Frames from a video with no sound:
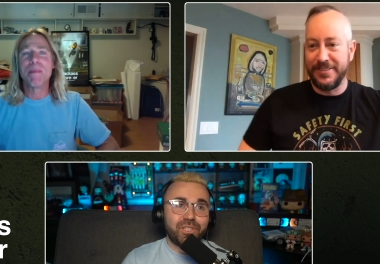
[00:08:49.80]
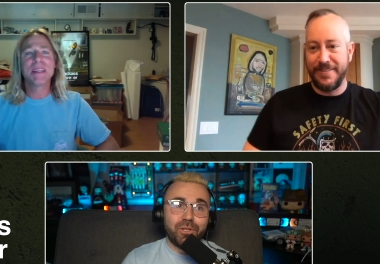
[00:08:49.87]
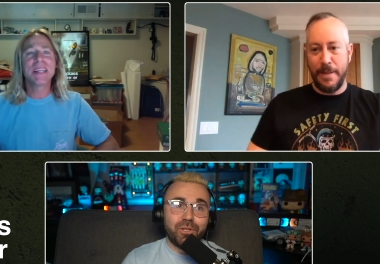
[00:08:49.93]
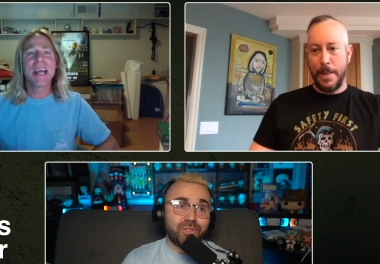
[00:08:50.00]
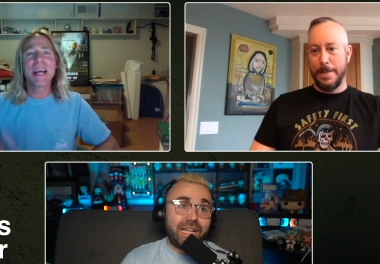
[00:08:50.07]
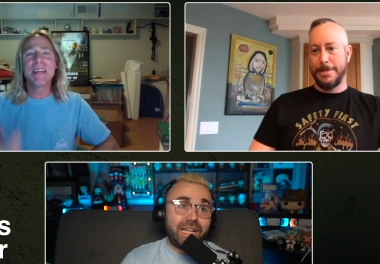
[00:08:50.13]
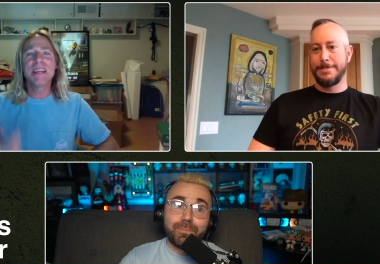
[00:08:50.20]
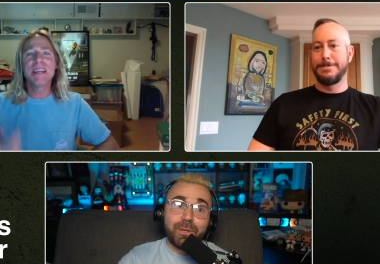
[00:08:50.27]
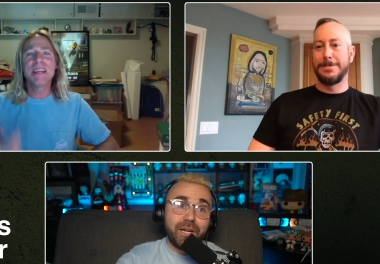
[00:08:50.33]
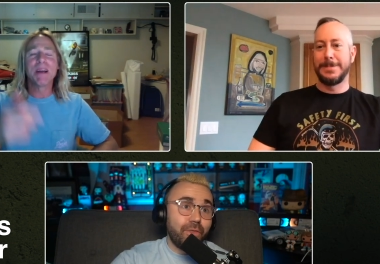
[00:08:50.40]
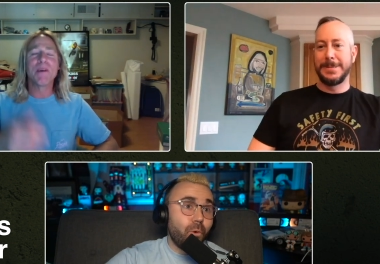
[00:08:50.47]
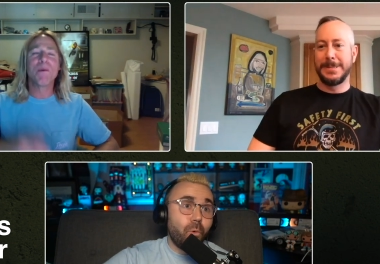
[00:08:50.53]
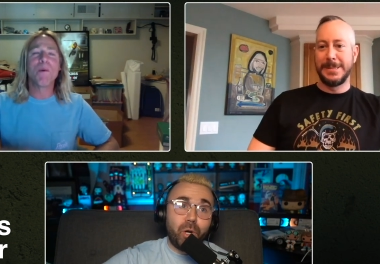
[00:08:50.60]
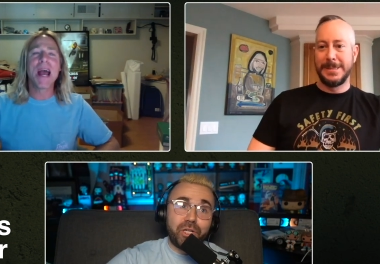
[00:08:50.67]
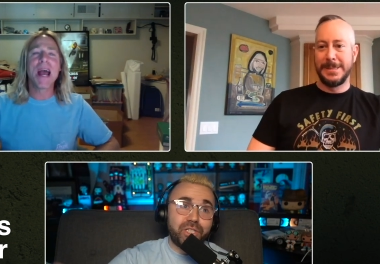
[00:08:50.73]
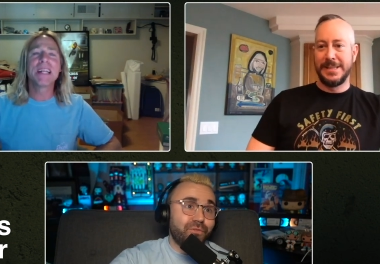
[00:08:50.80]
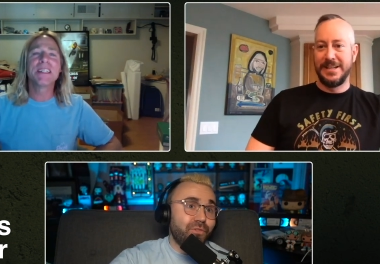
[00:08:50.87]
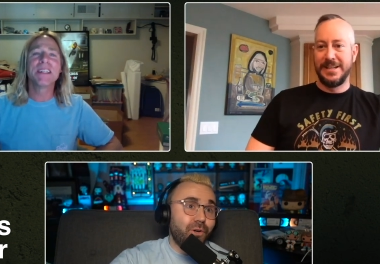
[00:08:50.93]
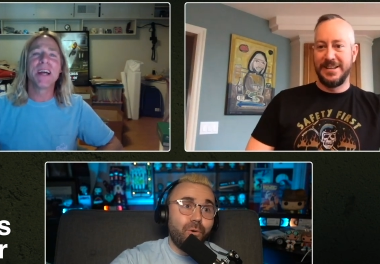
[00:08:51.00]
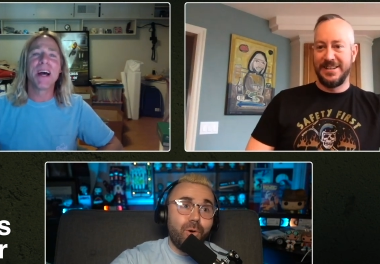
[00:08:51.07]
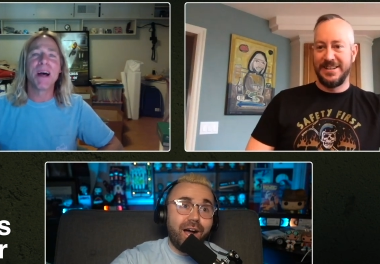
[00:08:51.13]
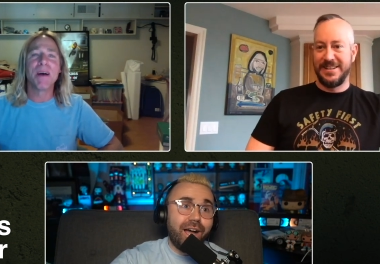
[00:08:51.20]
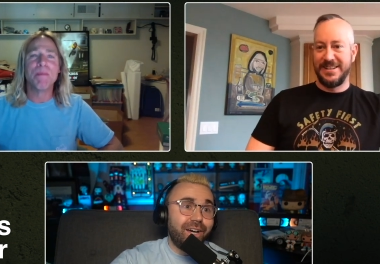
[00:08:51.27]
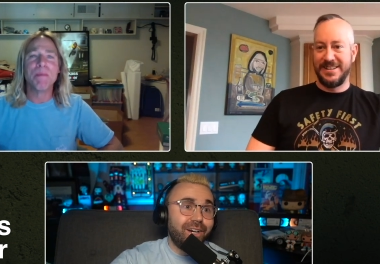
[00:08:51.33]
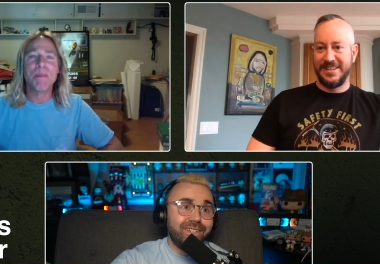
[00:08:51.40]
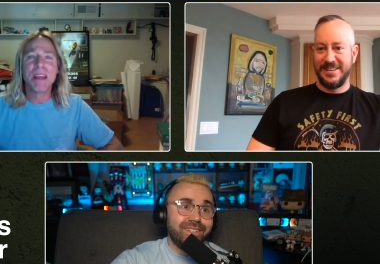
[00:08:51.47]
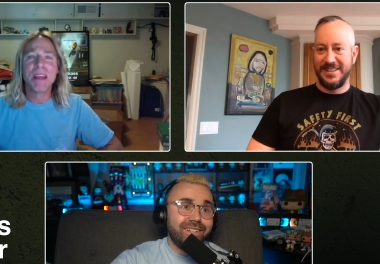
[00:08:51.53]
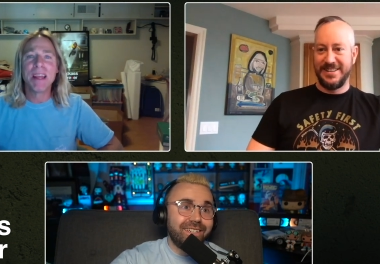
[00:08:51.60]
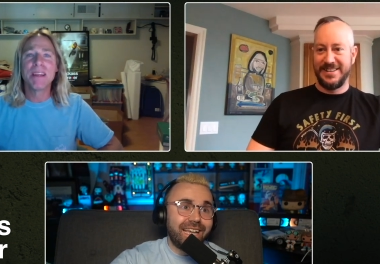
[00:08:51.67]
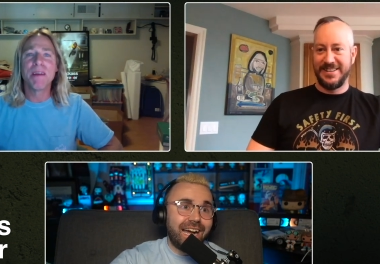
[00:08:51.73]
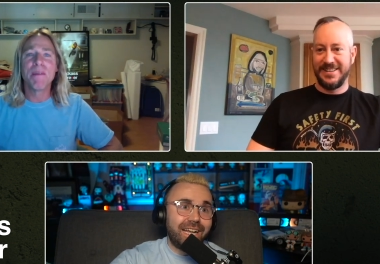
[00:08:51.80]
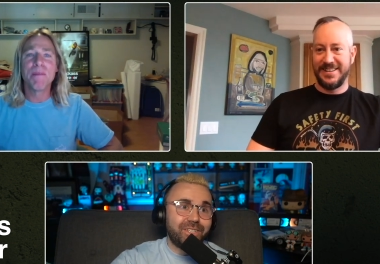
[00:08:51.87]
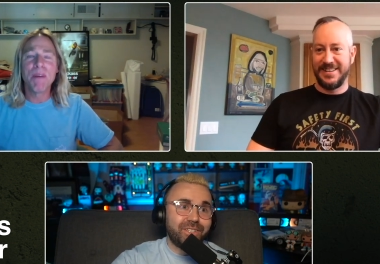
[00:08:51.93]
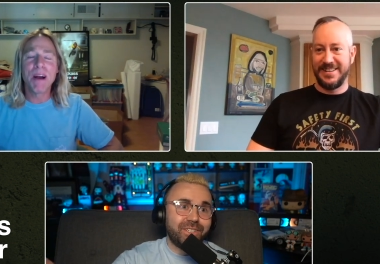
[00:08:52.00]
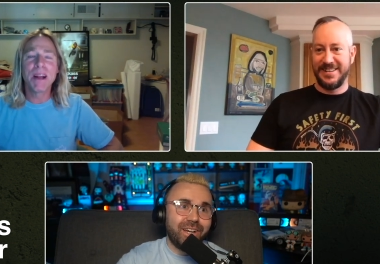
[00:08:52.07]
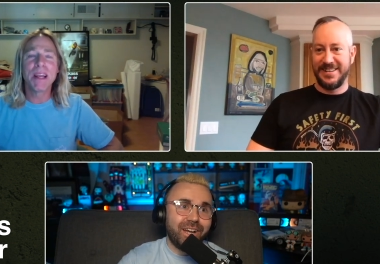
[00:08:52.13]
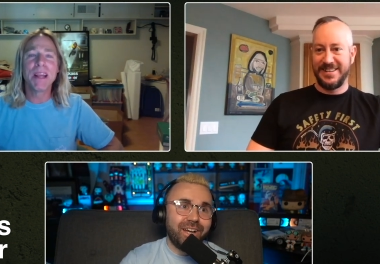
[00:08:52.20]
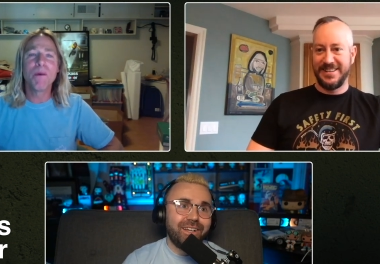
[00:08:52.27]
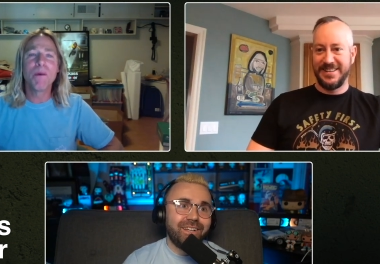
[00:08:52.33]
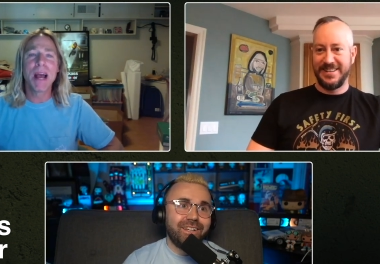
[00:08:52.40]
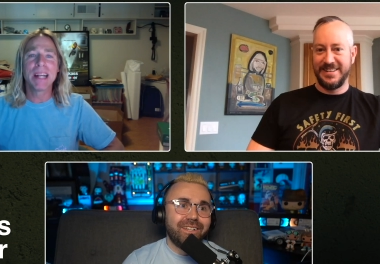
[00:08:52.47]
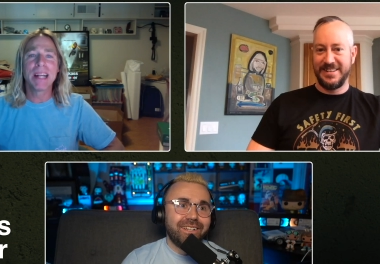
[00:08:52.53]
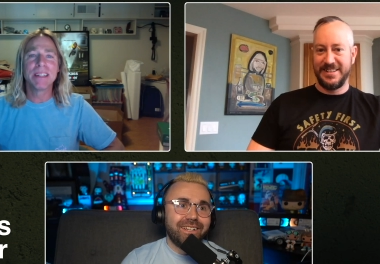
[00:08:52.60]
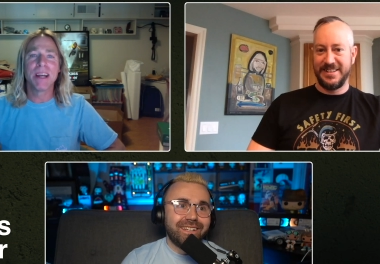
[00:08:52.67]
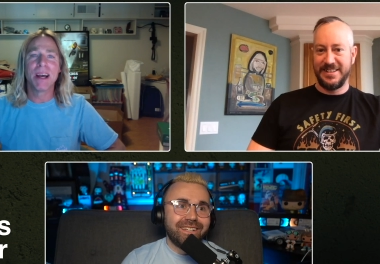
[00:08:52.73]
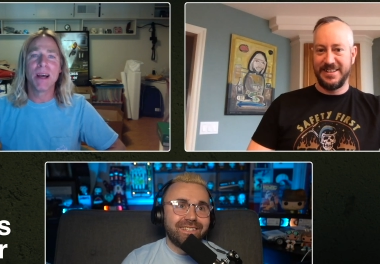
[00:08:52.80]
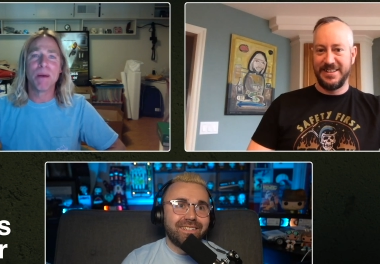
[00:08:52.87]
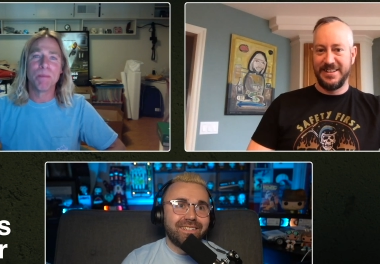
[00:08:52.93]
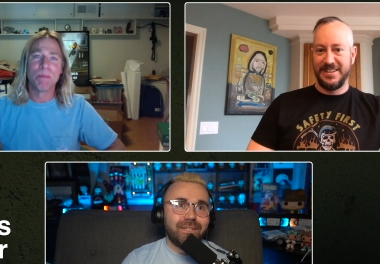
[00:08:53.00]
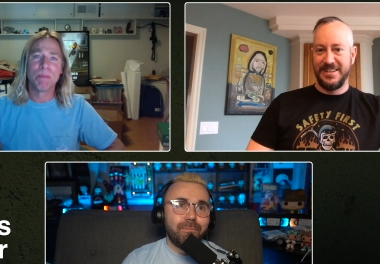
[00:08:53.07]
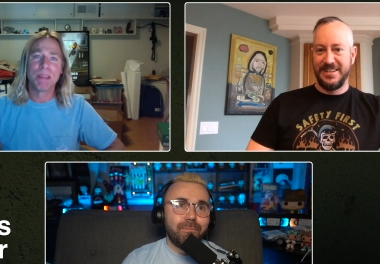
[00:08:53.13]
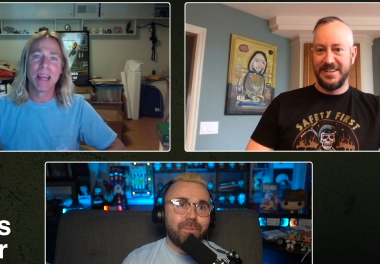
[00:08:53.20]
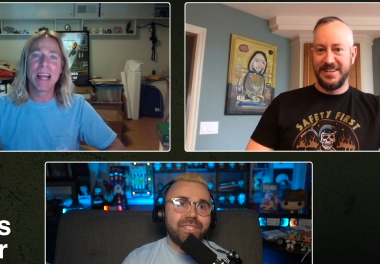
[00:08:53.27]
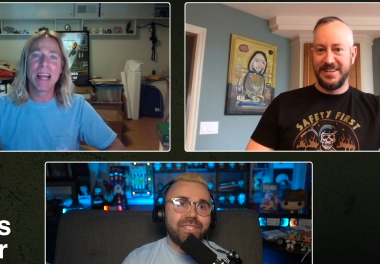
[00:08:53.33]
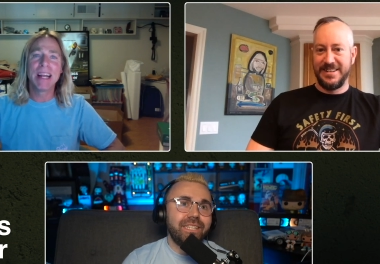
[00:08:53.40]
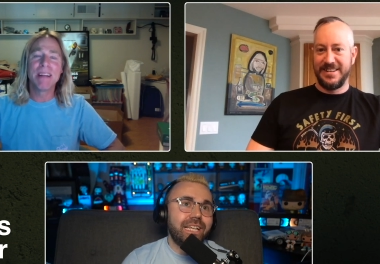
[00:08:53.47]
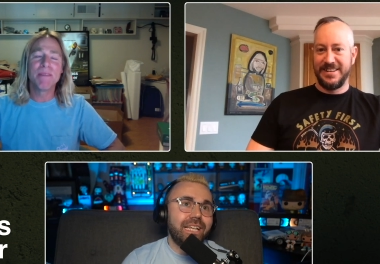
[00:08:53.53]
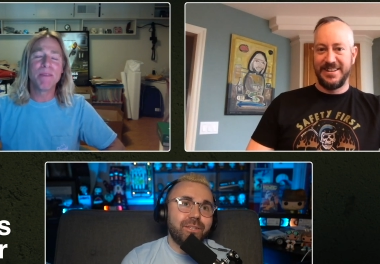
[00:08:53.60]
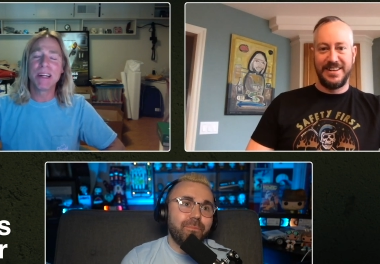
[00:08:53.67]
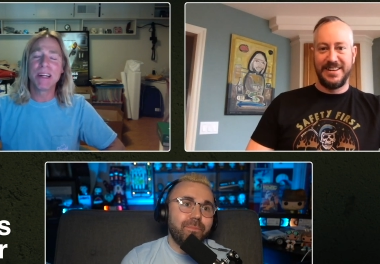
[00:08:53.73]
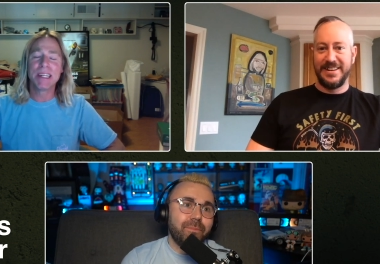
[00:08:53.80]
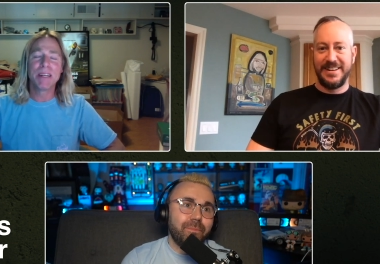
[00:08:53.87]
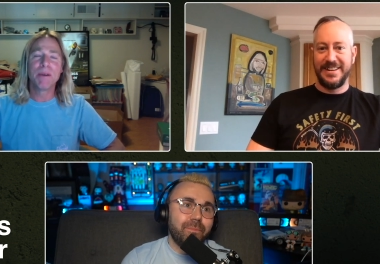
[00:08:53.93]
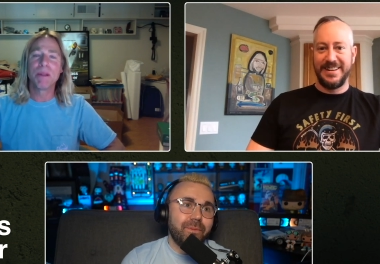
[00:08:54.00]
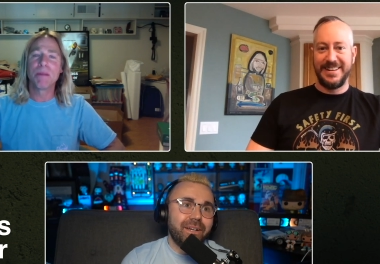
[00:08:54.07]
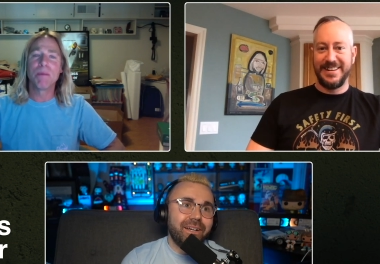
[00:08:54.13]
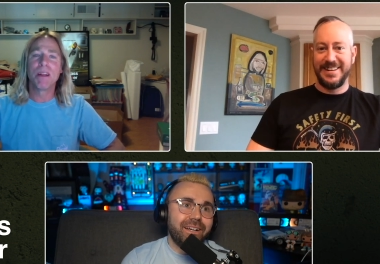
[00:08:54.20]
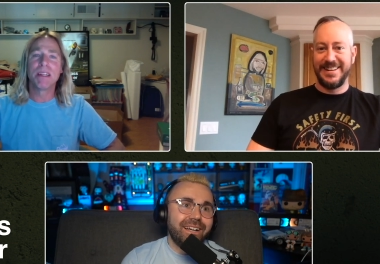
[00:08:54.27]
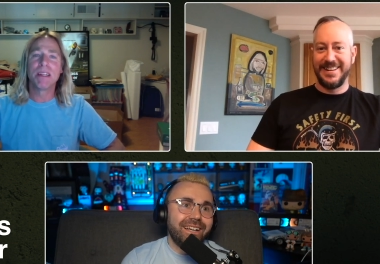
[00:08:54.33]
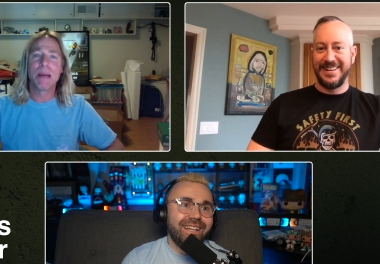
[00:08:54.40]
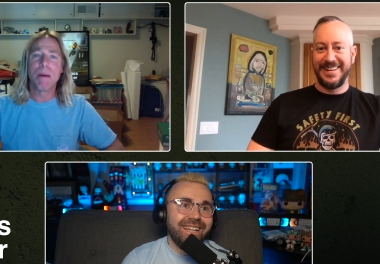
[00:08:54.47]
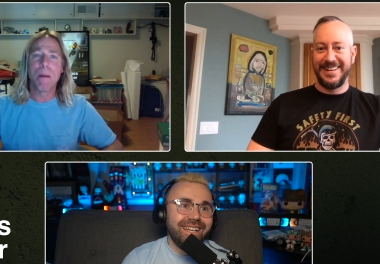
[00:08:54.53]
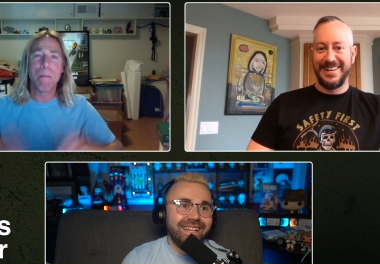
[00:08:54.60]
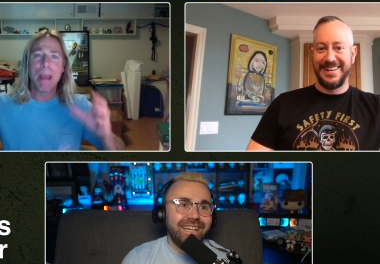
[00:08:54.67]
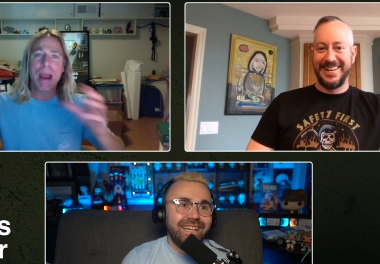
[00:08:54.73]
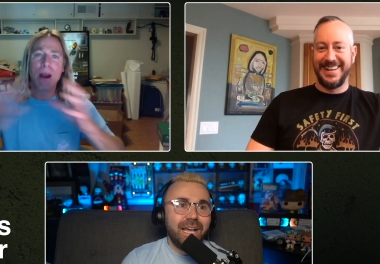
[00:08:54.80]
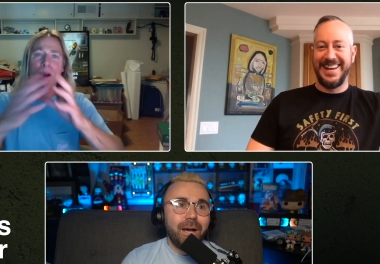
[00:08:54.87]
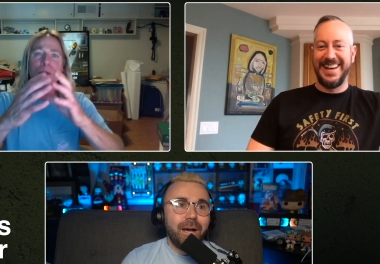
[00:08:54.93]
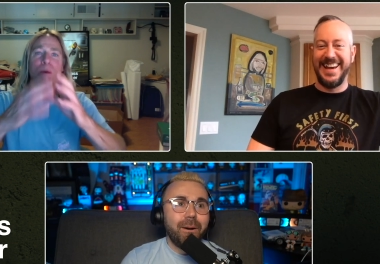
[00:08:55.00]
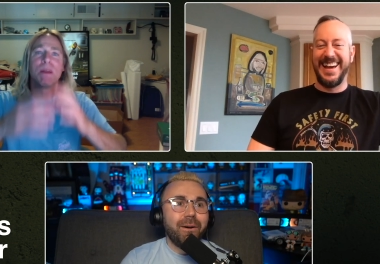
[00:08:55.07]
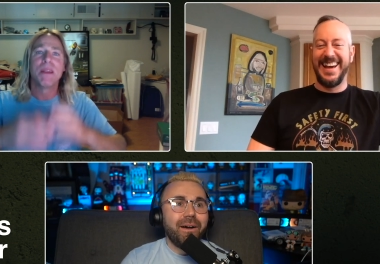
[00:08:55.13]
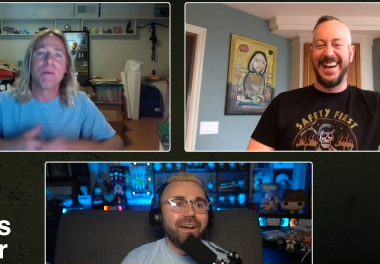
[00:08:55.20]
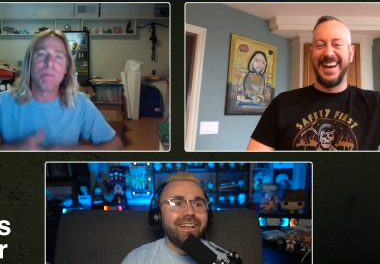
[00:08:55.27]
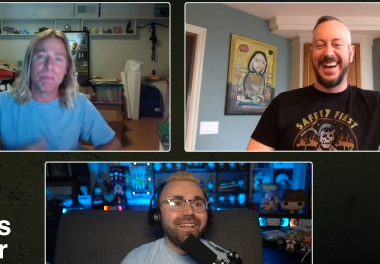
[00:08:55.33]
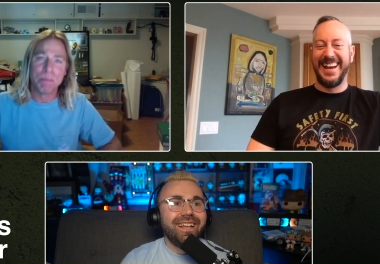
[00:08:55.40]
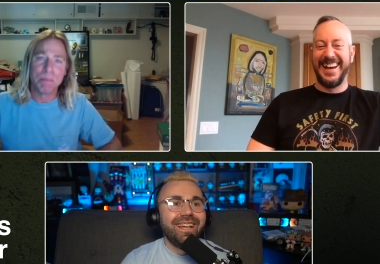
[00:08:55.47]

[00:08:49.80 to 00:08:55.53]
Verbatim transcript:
Speaker 1: So, so that's been in the works for a while. Gotcha. A fucking whack job. I gotta fucking deal with him all the time. I'm paired with him.